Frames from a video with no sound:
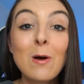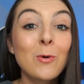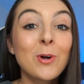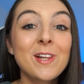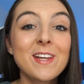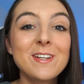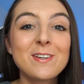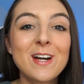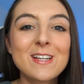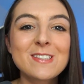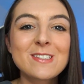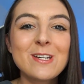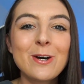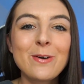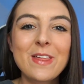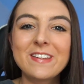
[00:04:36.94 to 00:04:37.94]
I want to let you guys
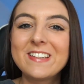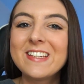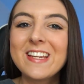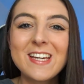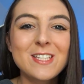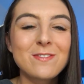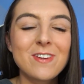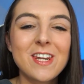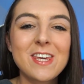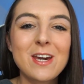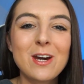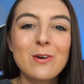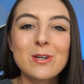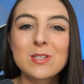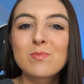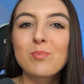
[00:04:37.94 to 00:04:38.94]
know that today's
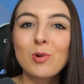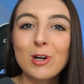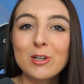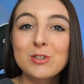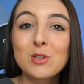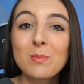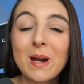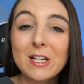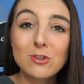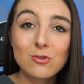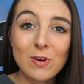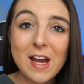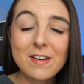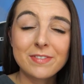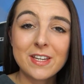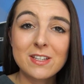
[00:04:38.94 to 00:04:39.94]
video is brought to you by
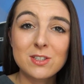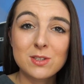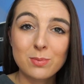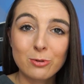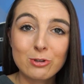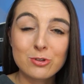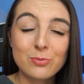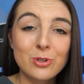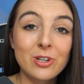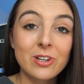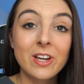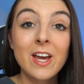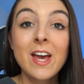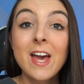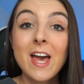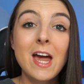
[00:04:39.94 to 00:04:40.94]
DraftKings Sportsbook,
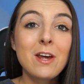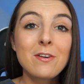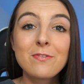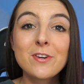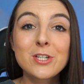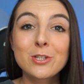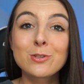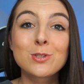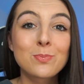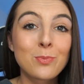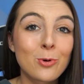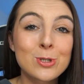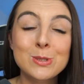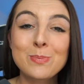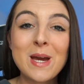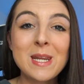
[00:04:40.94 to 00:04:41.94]
an official
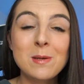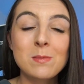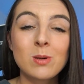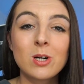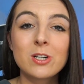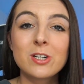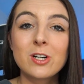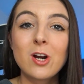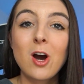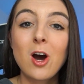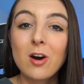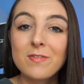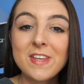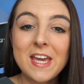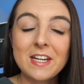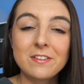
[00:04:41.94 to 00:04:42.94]
sports betting partner
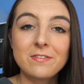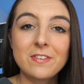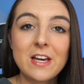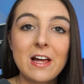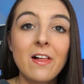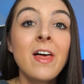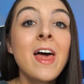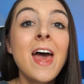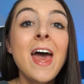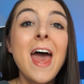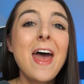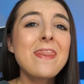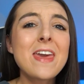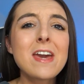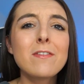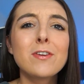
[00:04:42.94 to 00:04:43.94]
of the NFL.
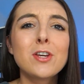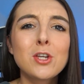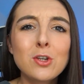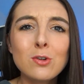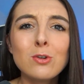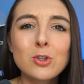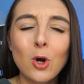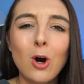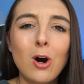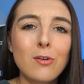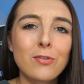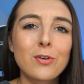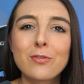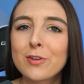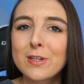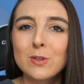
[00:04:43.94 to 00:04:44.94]
And they have a huge
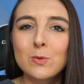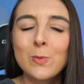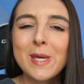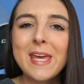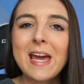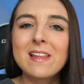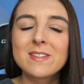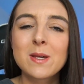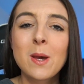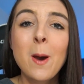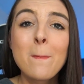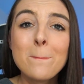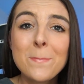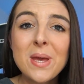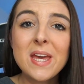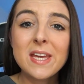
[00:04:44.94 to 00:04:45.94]
offer for this weekend's
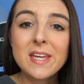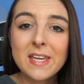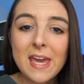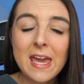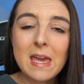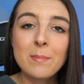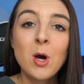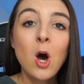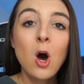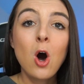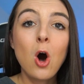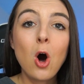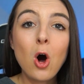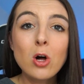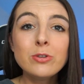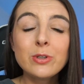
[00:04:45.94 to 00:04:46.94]
big game.
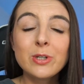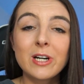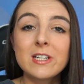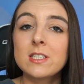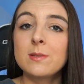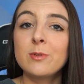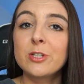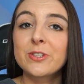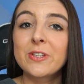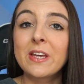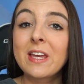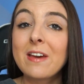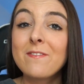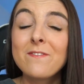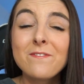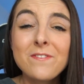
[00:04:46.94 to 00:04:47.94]
All new customers can
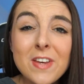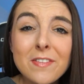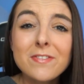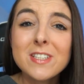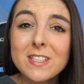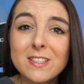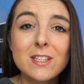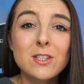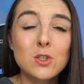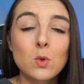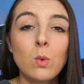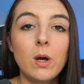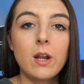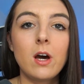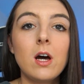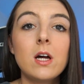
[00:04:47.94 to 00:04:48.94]
get 56 to
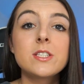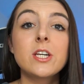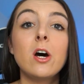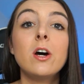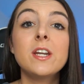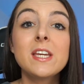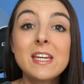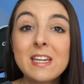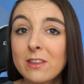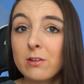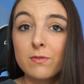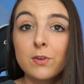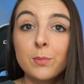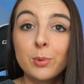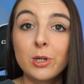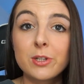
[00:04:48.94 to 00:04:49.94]
1 odds on either
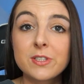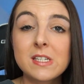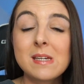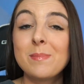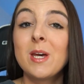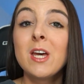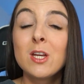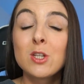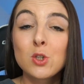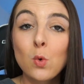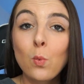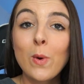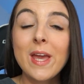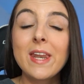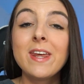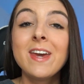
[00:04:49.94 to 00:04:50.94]
football team to
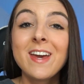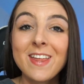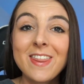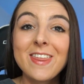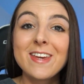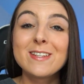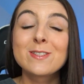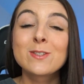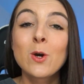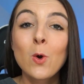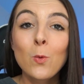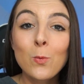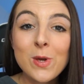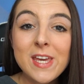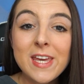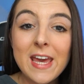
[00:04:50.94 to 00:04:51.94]
win this
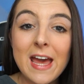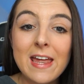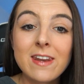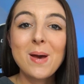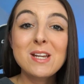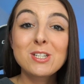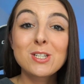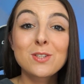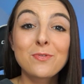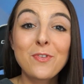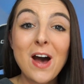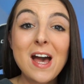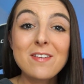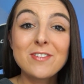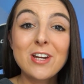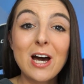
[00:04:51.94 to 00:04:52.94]
weekend. Bet just
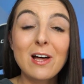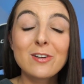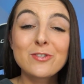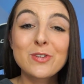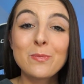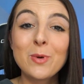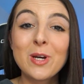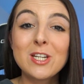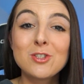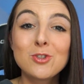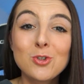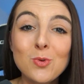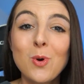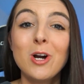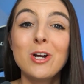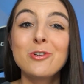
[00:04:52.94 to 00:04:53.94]
$5 and win
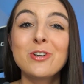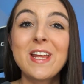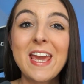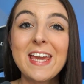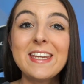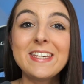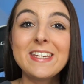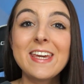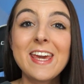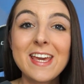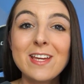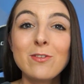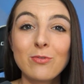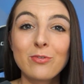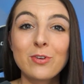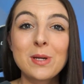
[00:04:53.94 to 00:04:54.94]
280
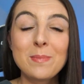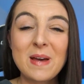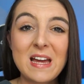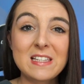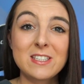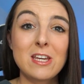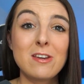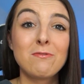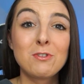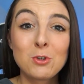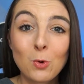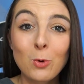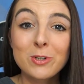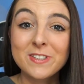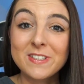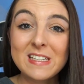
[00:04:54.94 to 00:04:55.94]
in free bets if
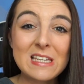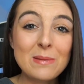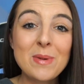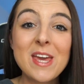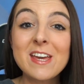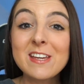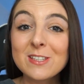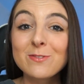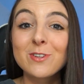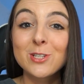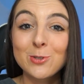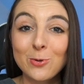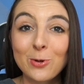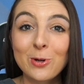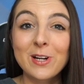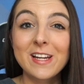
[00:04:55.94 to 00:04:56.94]
your team is
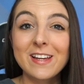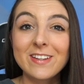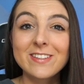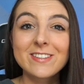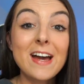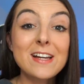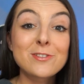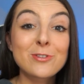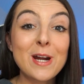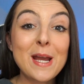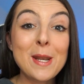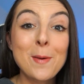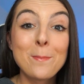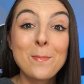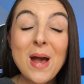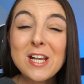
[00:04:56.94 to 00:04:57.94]
victorious. That's
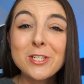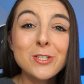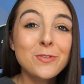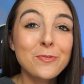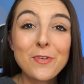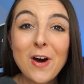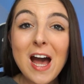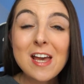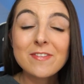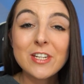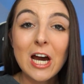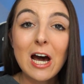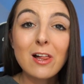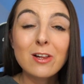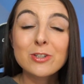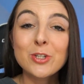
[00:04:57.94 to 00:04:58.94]
right. Bet just
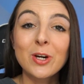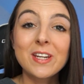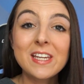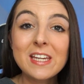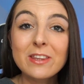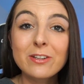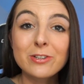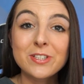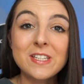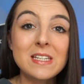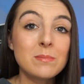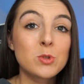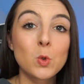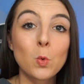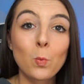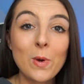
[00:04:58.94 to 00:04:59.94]
$5 on either
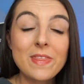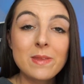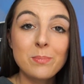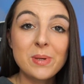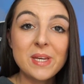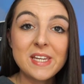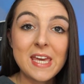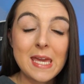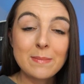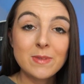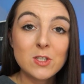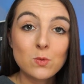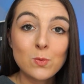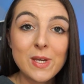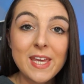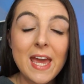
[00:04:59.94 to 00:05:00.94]
team to win the big game
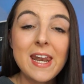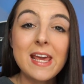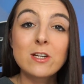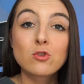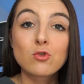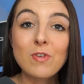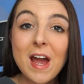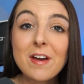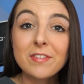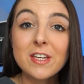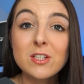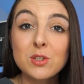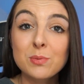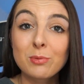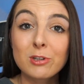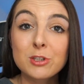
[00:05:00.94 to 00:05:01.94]
this weekend, and
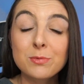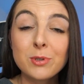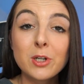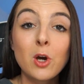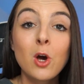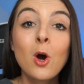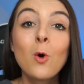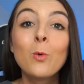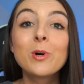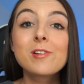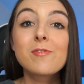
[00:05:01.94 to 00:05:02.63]
DraftKings Sportsbook will